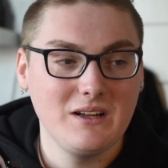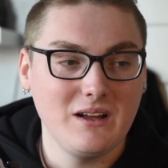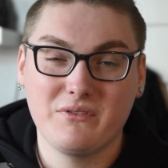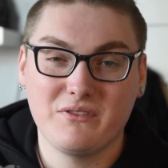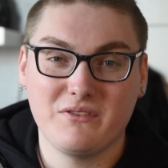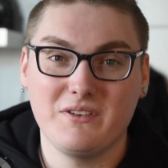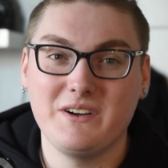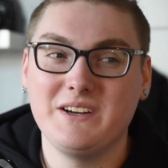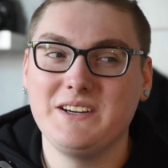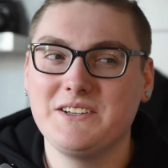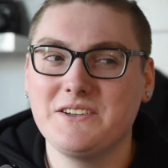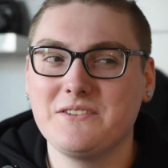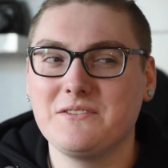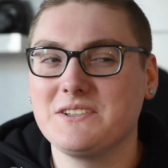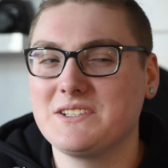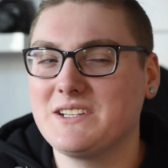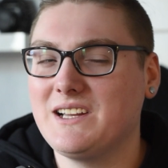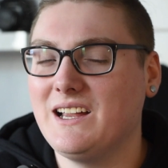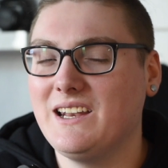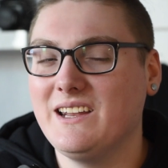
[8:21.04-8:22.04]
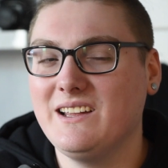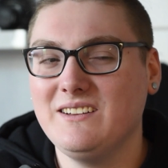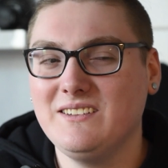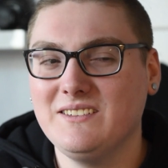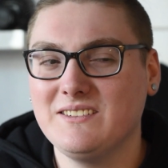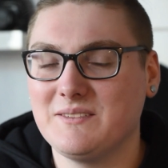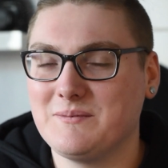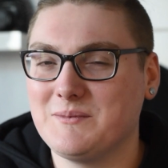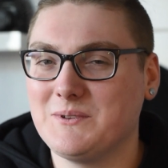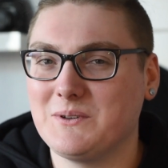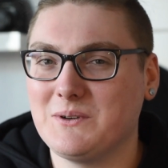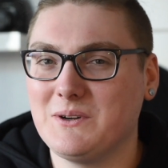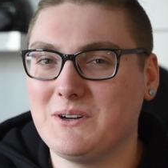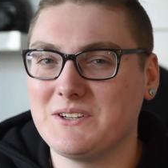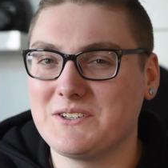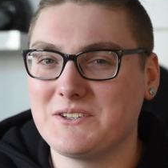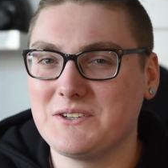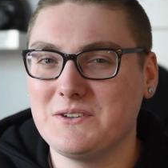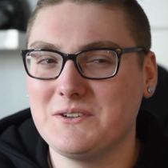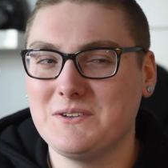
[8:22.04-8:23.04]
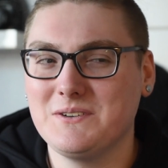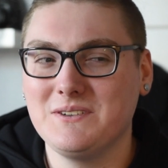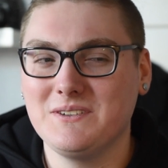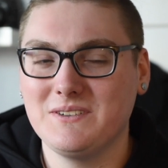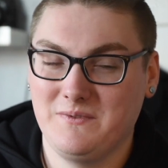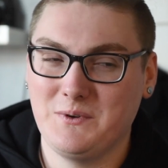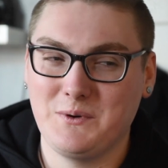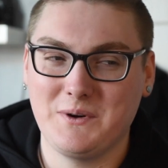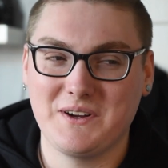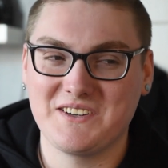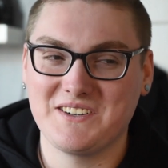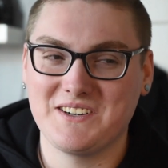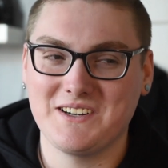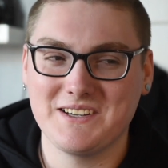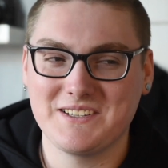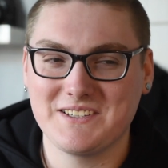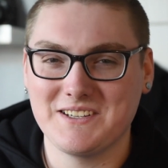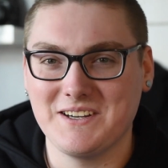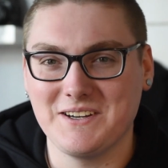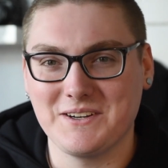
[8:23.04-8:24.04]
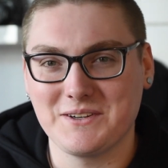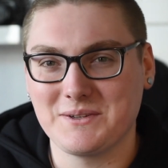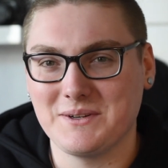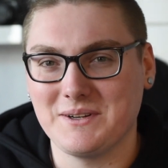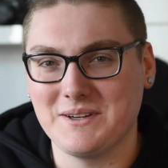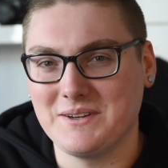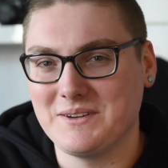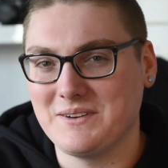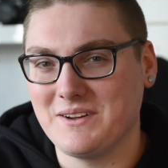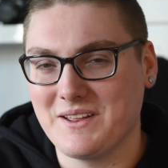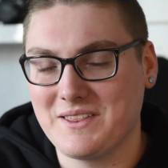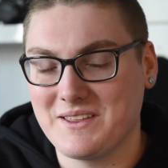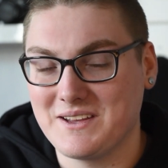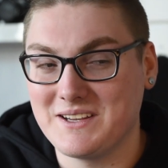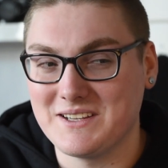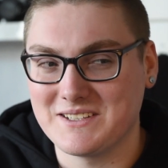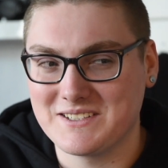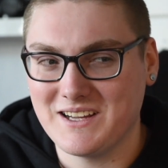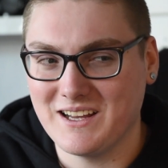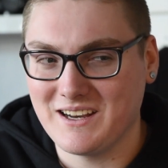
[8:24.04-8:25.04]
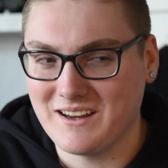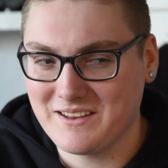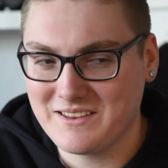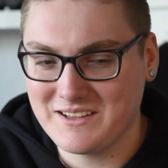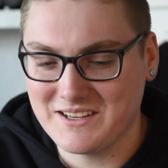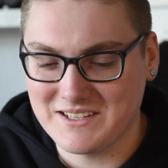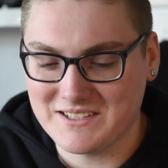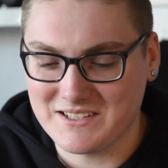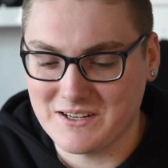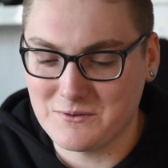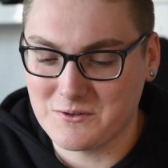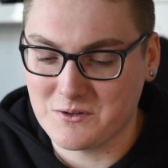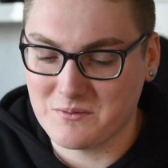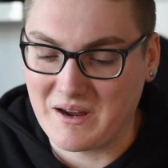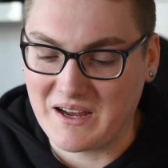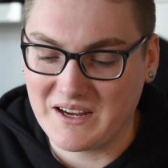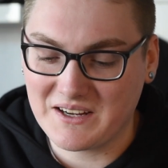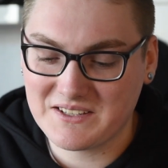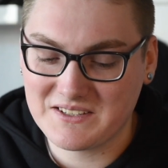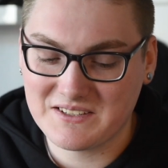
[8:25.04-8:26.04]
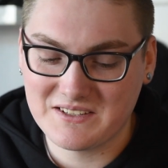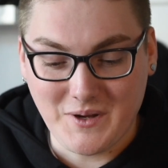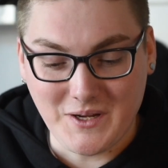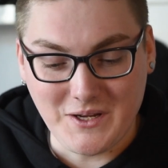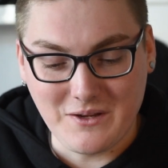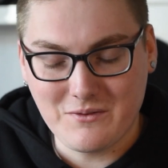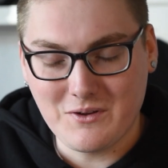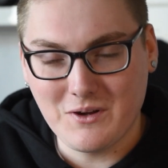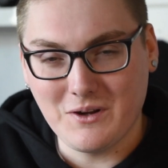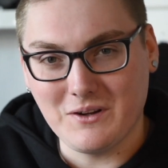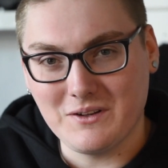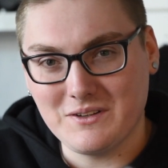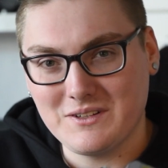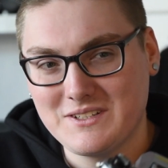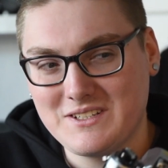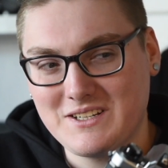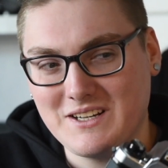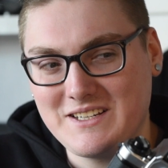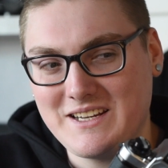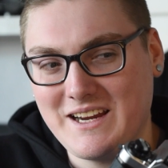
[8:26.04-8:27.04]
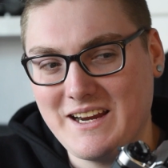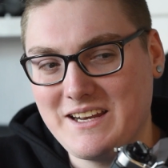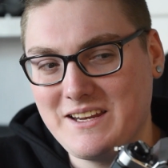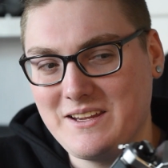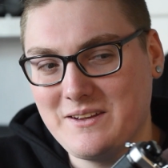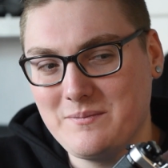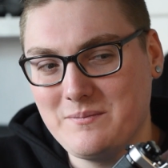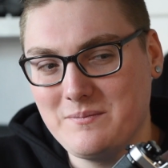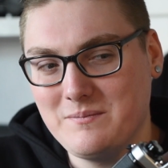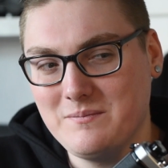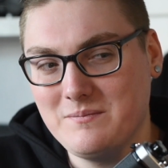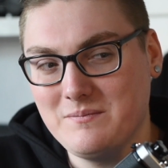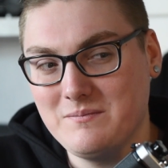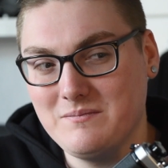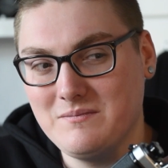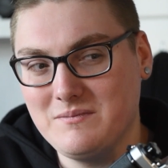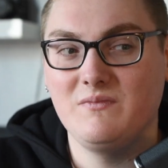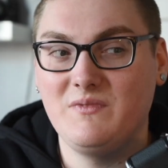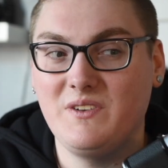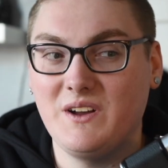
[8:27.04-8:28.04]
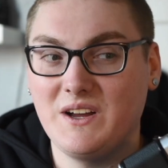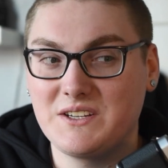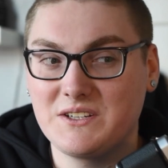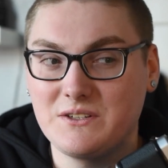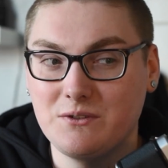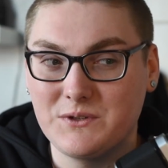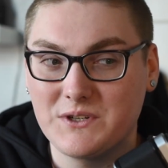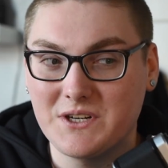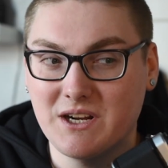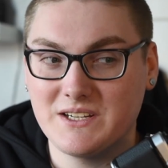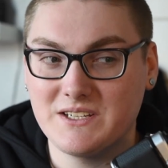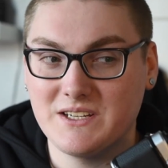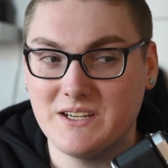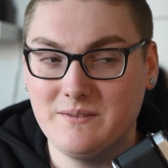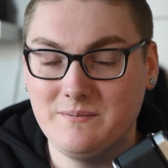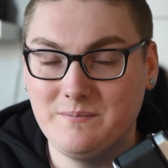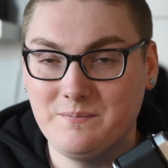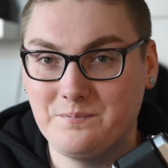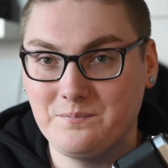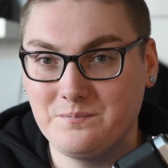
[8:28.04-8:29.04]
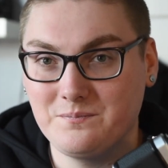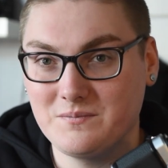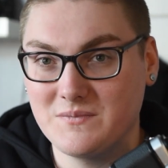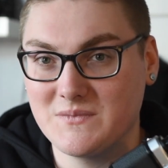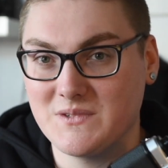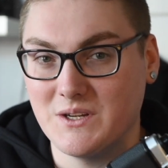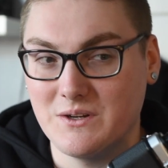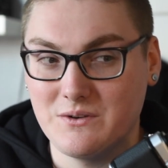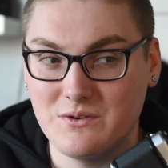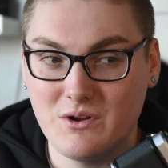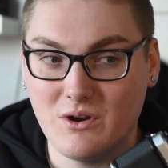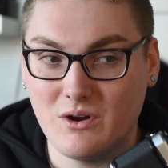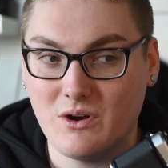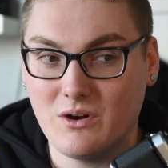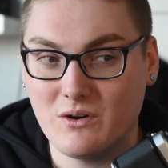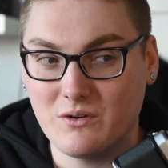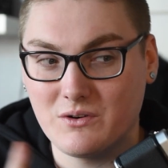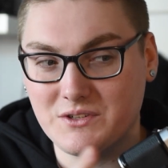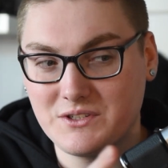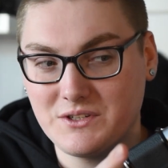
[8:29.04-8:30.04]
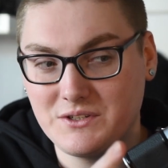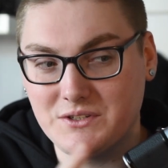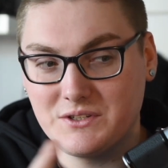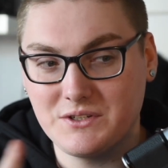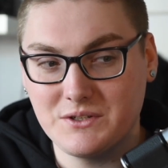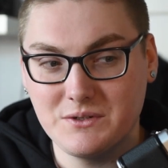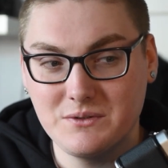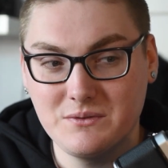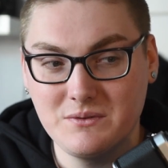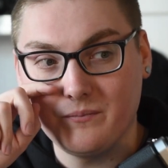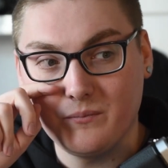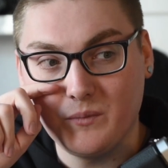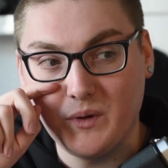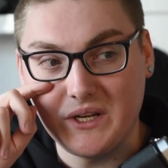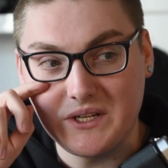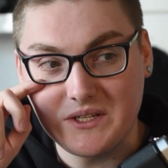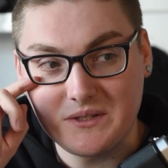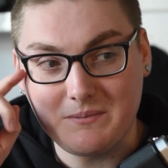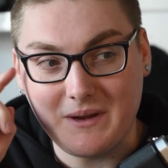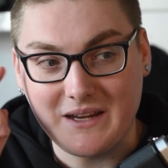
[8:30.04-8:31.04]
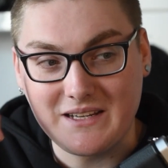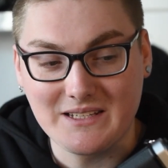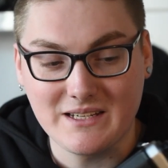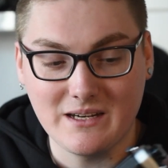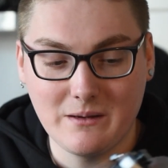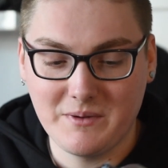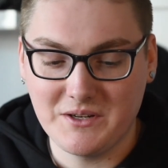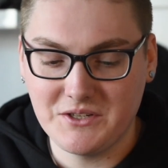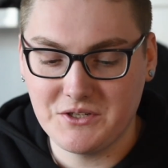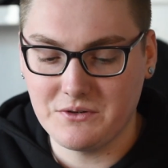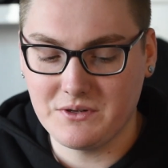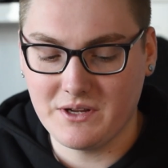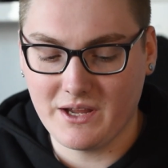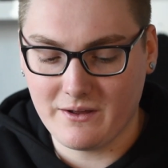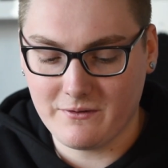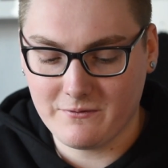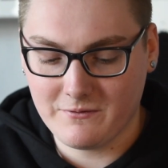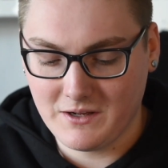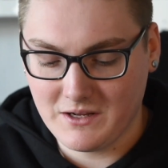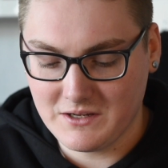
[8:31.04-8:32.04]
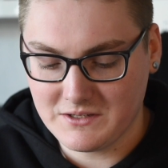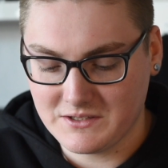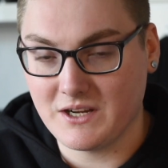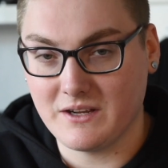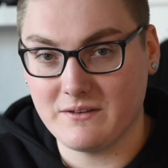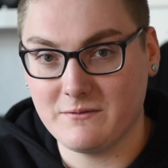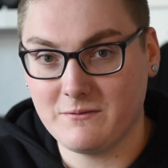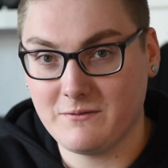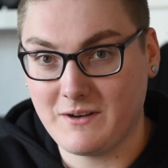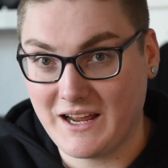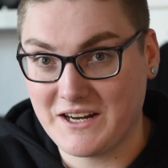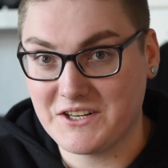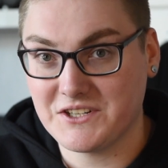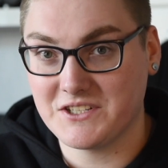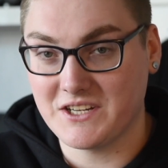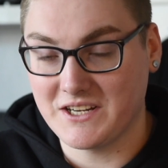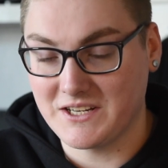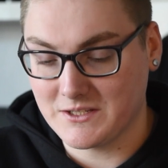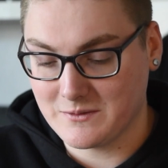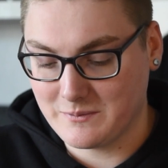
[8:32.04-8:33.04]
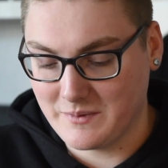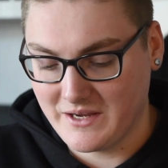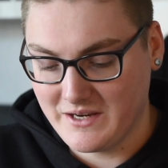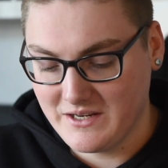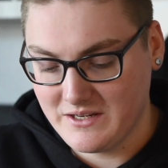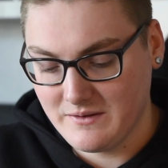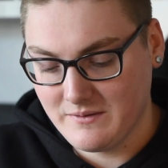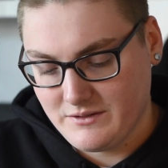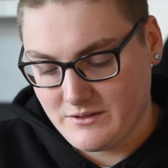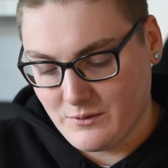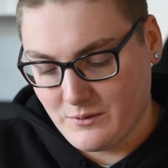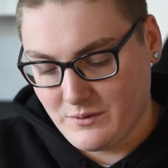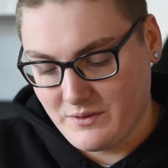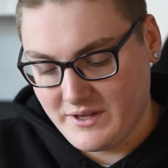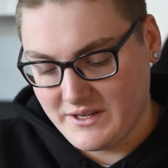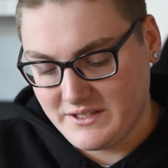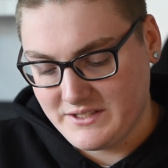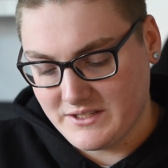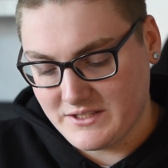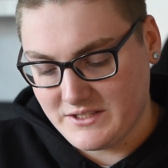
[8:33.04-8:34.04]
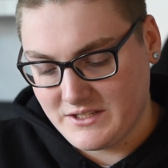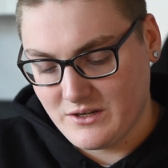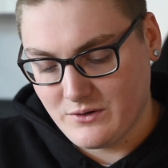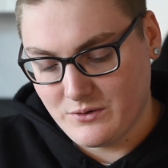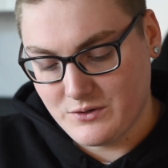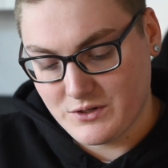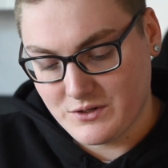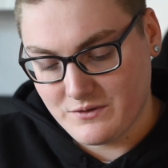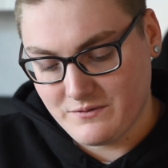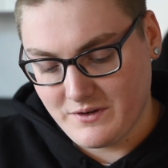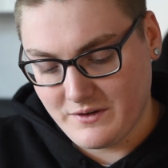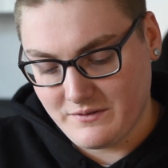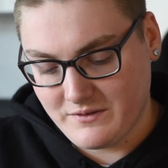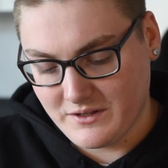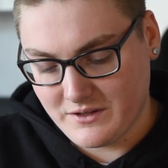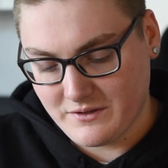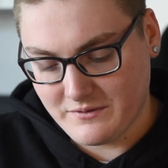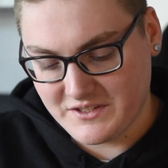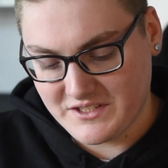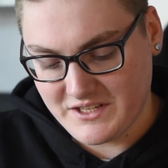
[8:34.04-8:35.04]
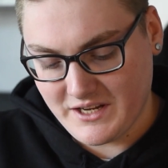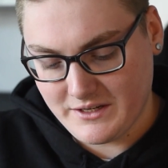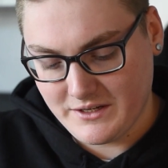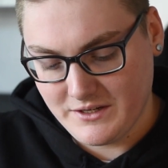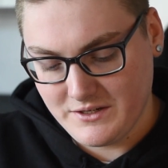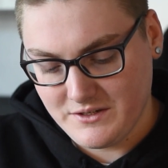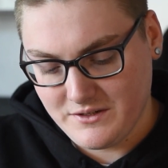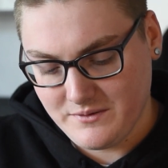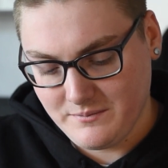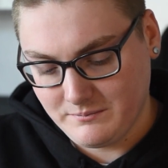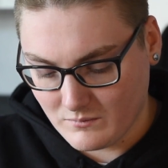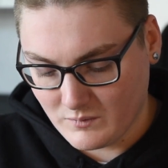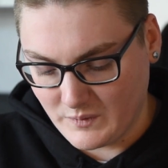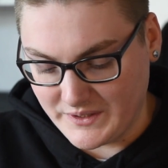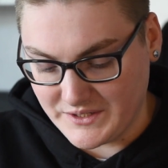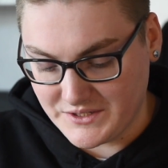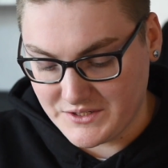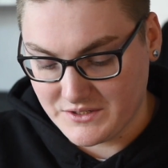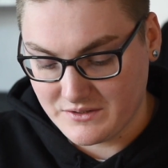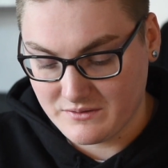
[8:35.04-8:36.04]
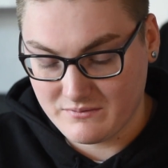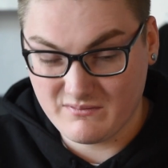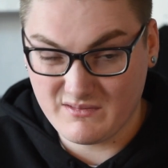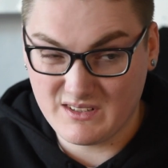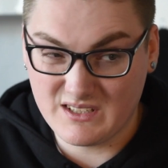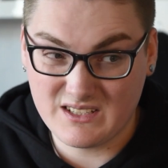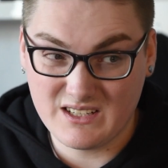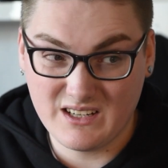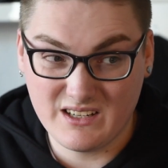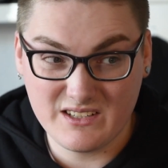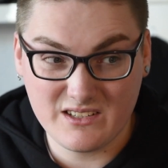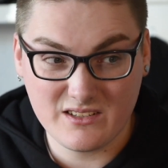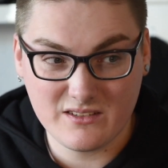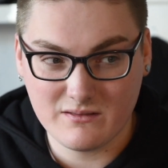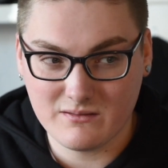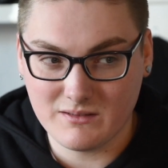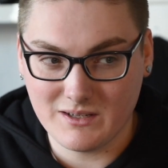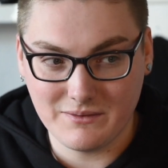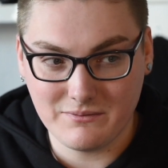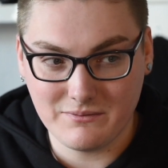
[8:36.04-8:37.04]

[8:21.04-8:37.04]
Pretty sure it's colour, I'm not quite sure. 400 ISO, so I think it's colour, I think it's Ultra Max. But you've got titanium vertical shutter, so not horizontal, which basically means you can get fast flash sync speed. So on this it's 250th of a second, which is nice.